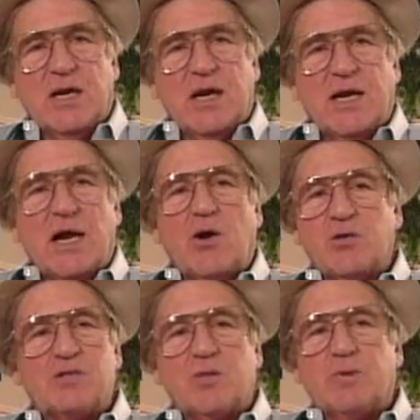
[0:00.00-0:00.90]
and I
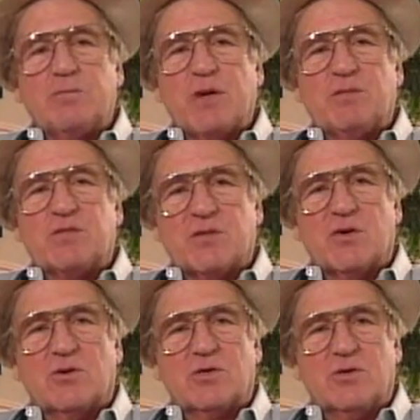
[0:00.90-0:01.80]
always told people I was still
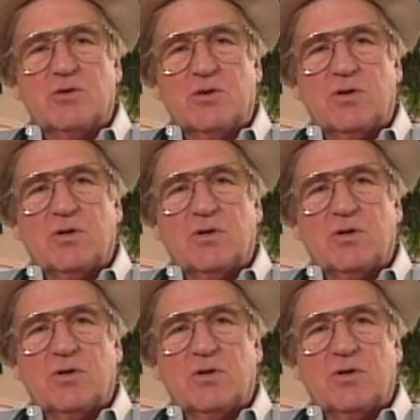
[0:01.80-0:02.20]
going to school.